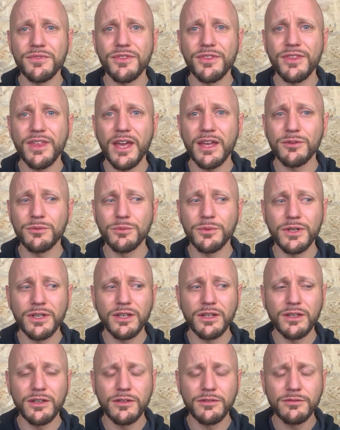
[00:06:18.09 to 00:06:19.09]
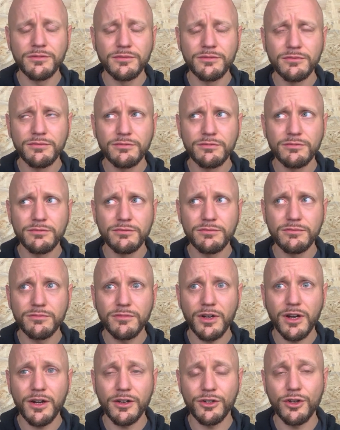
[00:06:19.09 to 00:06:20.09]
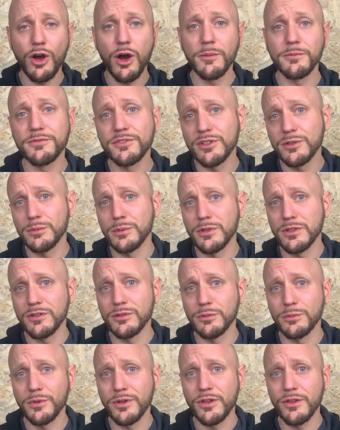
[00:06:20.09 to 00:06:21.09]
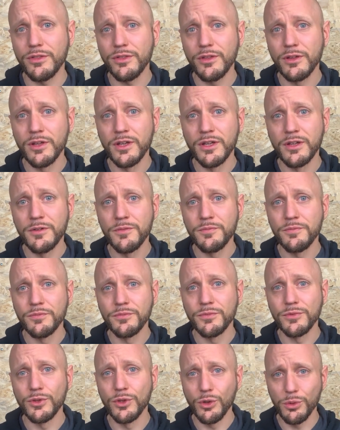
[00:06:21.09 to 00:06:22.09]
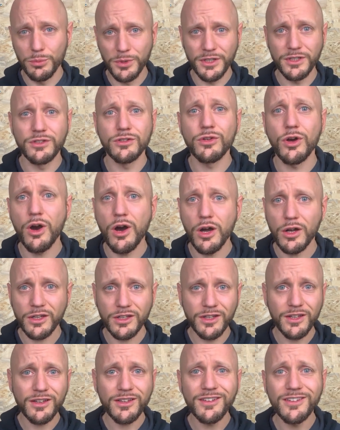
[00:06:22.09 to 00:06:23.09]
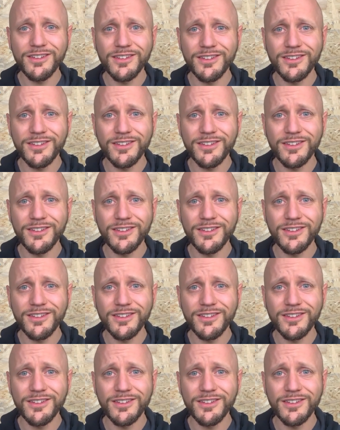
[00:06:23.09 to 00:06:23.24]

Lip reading: that we are comfortable with nobody talking.